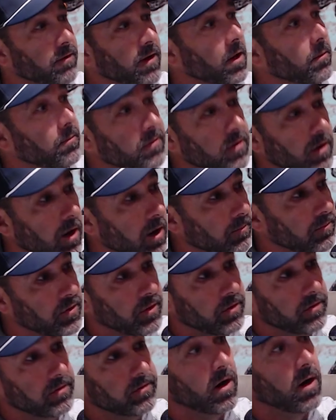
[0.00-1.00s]
develop Tom,
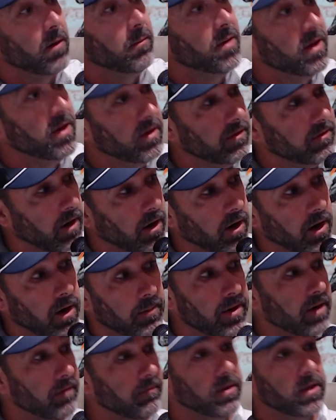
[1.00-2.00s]
turned Tom into
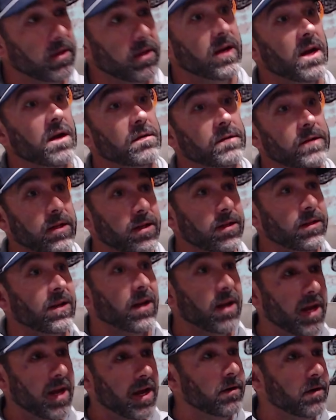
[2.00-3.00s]
Tom, and everything else. I think
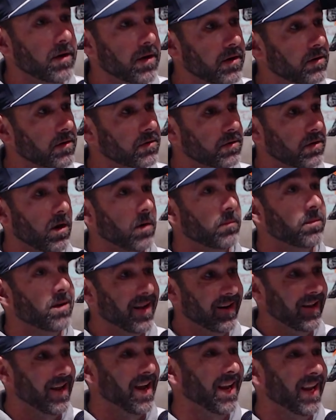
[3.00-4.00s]
the latter years, Tom
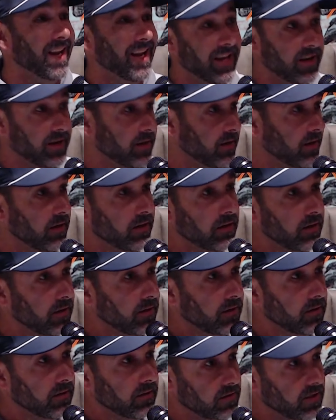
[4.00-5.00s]
kind of hid
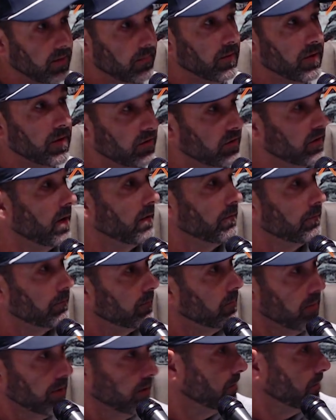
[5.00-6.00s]
some of the stuff
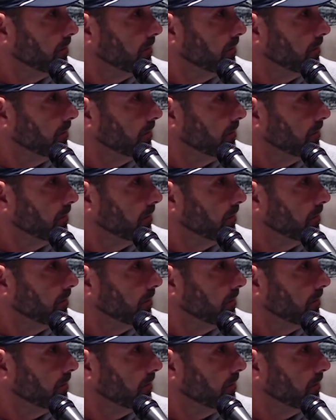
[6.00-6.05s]
from